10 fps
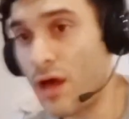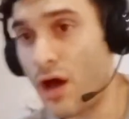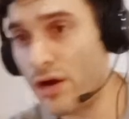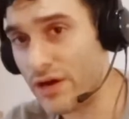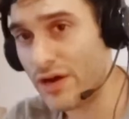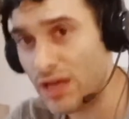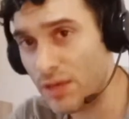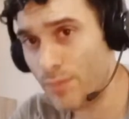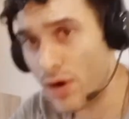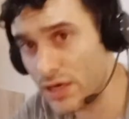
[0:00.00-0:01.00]
there any
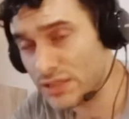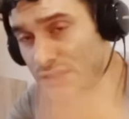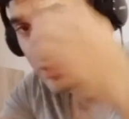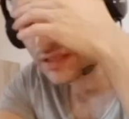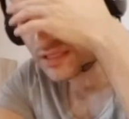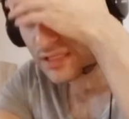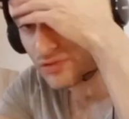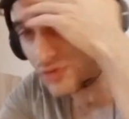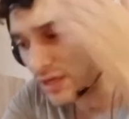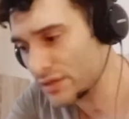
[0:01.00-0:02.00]
parties in
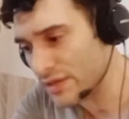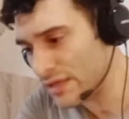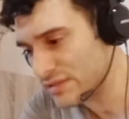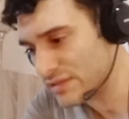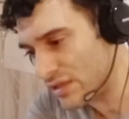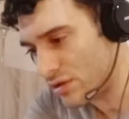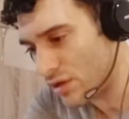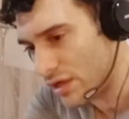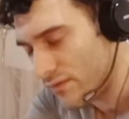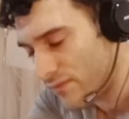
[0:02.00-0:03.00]
Israel that is
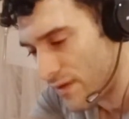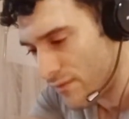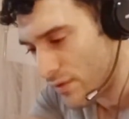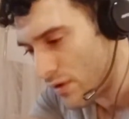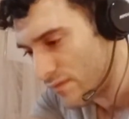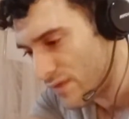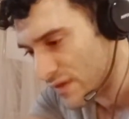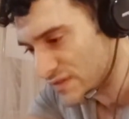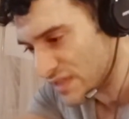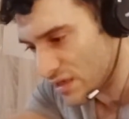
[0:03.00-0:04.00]
not in favor of
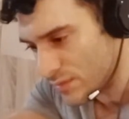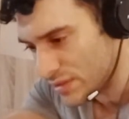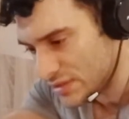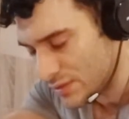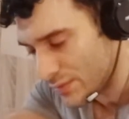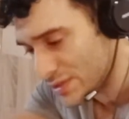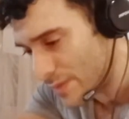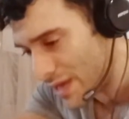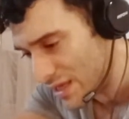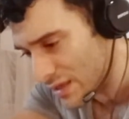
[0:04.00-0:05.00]
the settlements in the West
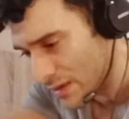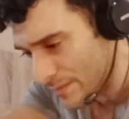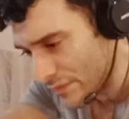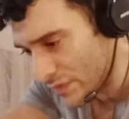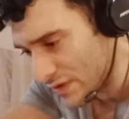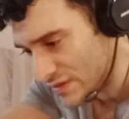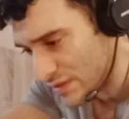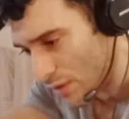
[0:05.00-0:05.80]
Bank? They seem